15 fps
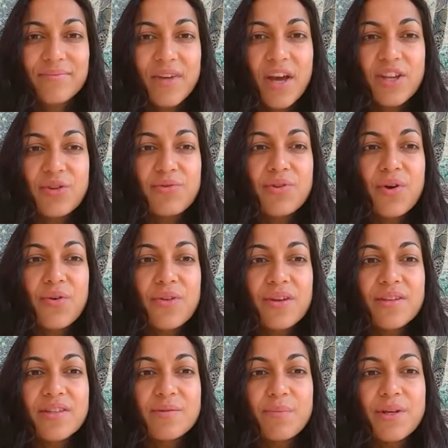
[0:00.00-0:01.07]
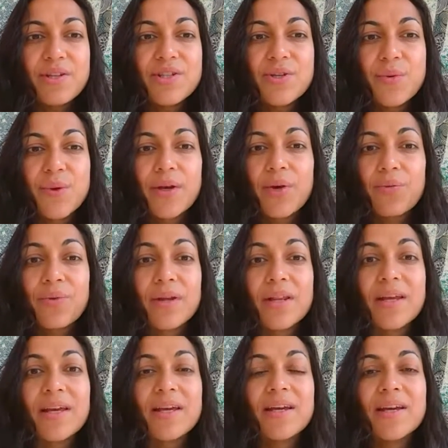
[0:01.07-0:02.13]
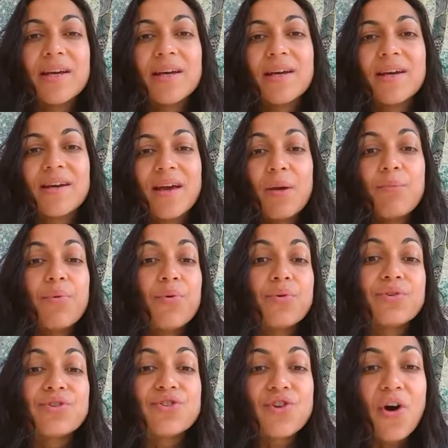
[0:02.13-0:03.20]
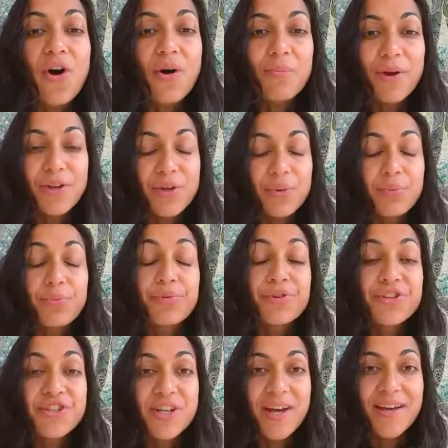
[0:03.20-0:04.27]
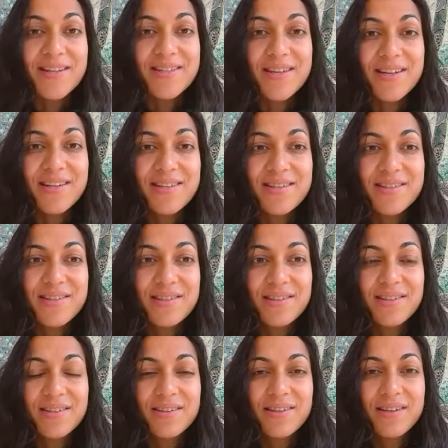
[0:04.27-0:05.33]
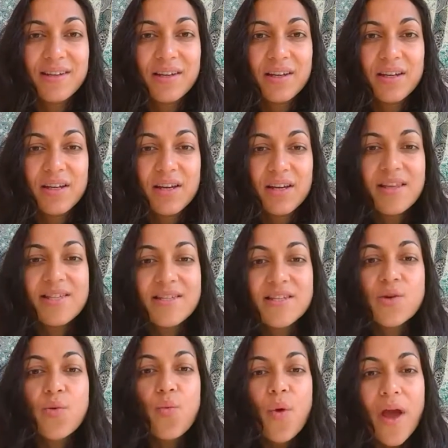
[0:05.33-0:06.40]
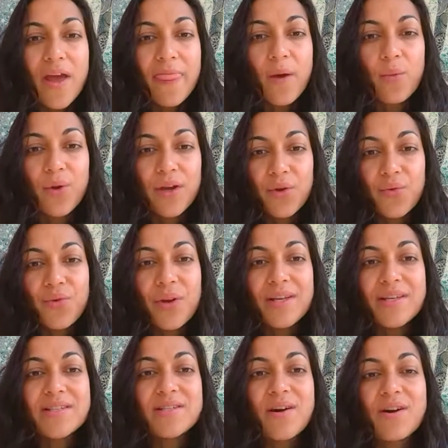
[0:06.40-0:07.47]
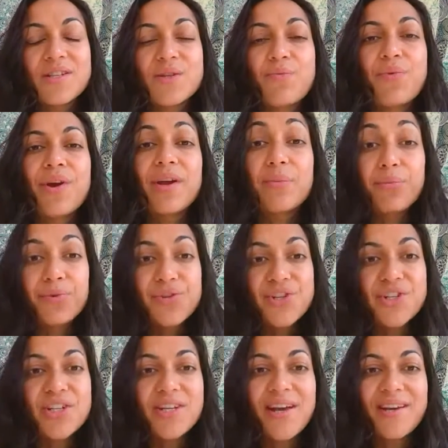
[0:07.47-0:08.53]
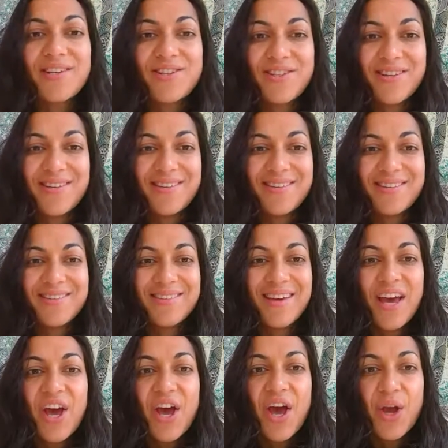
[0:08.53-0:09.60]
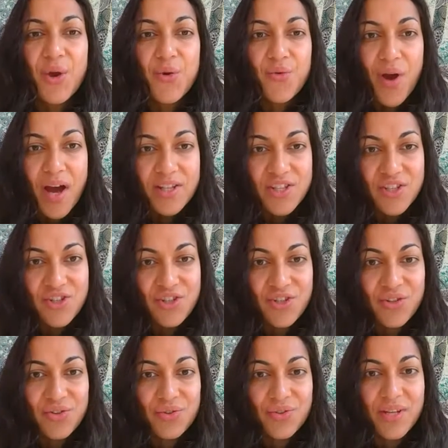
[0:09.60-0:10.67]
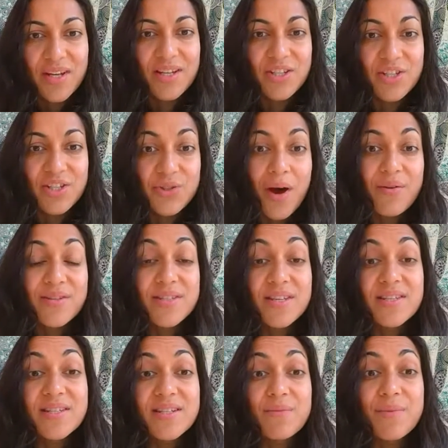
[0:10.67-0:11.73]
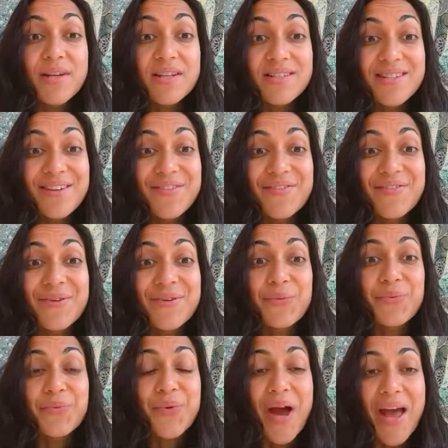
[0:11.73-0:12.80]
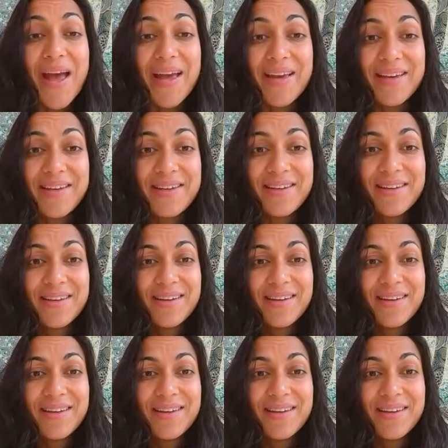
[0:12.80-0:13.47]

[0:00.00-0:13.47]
And you know that it's been doing a really important job and you appreciate it. This is a way that we can really start to bring appreciation and gratitude into our system in a different way,